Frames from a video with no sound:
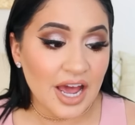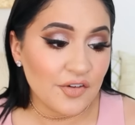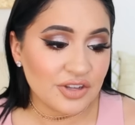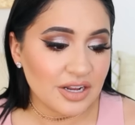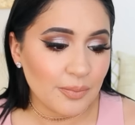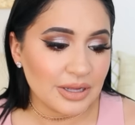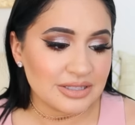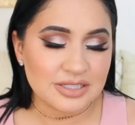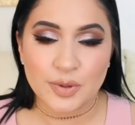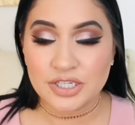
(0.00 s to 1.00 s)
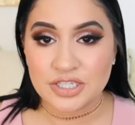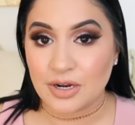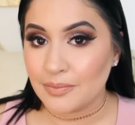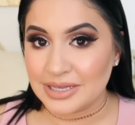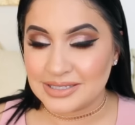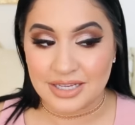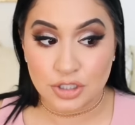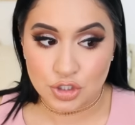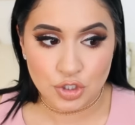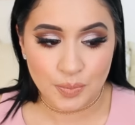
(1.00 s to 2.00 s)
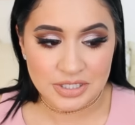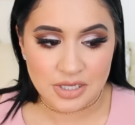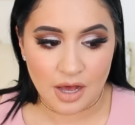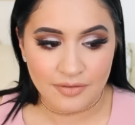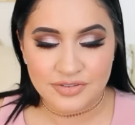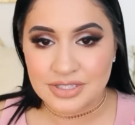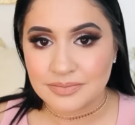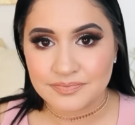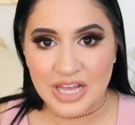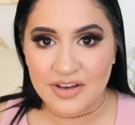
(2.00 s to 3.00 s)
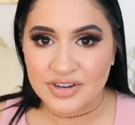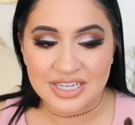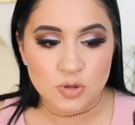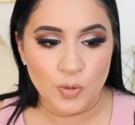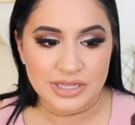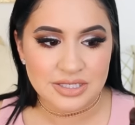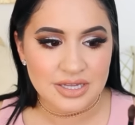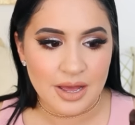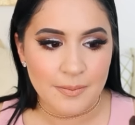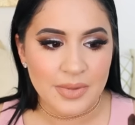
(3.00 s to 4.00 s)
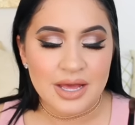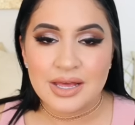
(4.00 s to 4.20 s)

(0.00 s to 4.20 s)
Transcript: Everything about these brushes are amazing. They're super soft, have a nice weight to them.